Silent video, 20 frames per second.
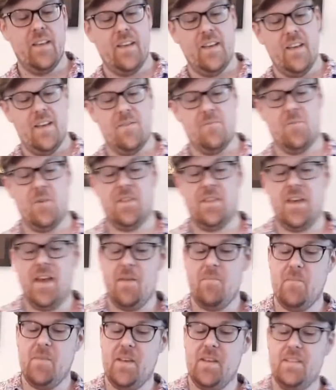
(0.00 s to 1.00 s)
And what
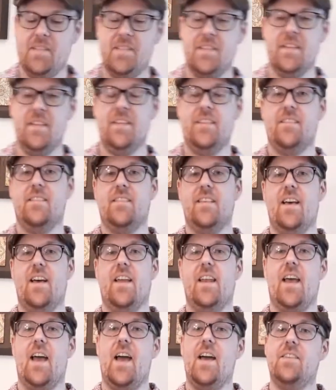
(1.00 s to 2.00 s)
that means is
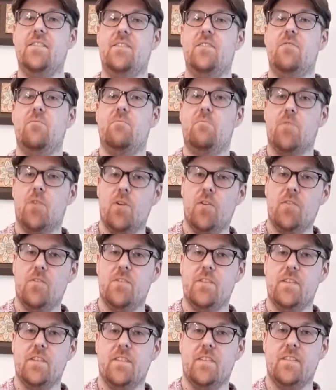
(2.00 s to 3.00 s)
that as you
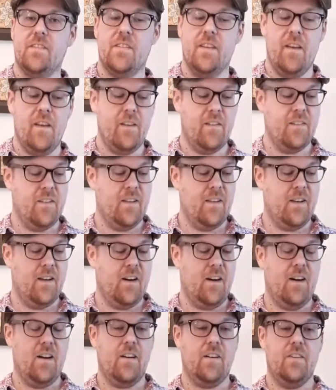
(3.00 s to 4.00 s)
purchase,
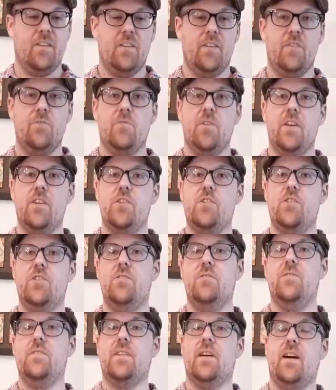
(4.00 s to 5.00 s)
you can
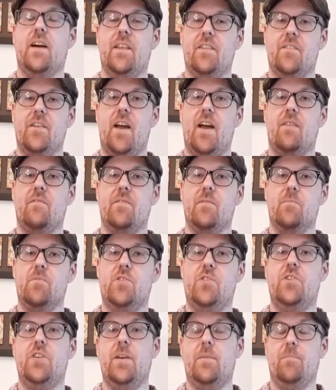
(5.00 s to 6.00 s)
choose to either have them
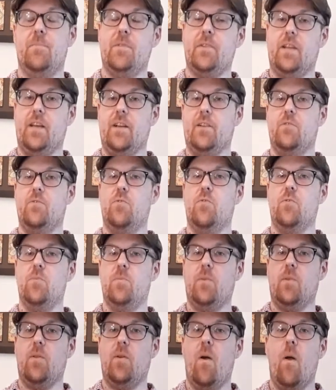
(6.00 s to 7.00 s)
shipped like
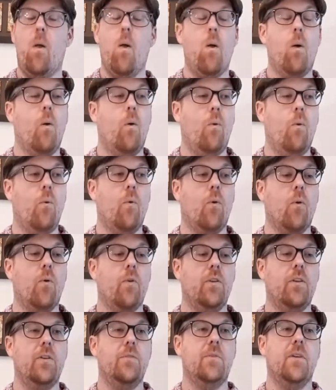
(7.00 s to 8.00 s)
normal,
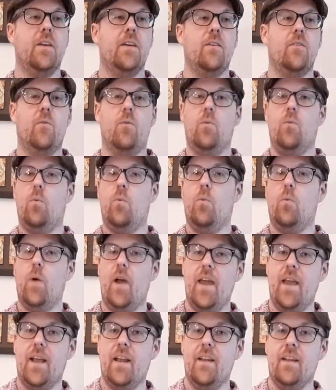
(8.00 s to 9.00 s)
or you can
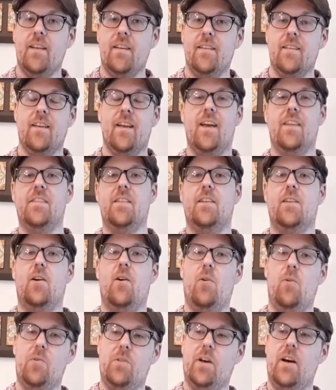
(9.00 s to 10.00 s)
wait and they'll
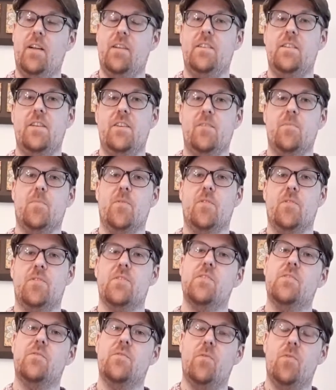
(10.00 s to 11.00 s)
hold on to your
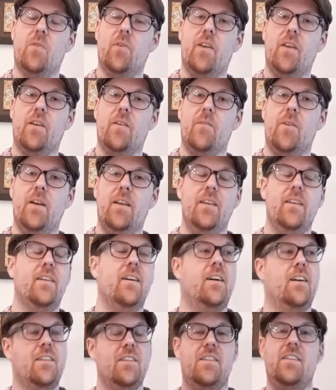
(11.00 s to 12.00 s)
purchase for you
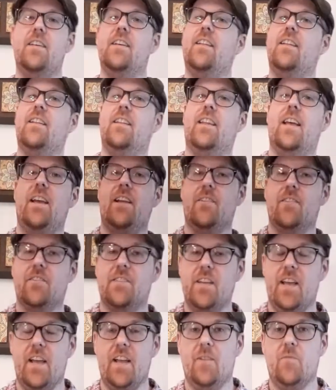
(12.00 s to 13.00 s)
until a later
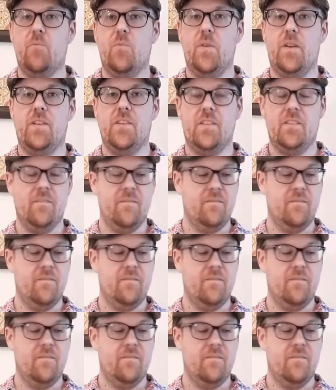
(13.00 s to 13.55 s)
date in which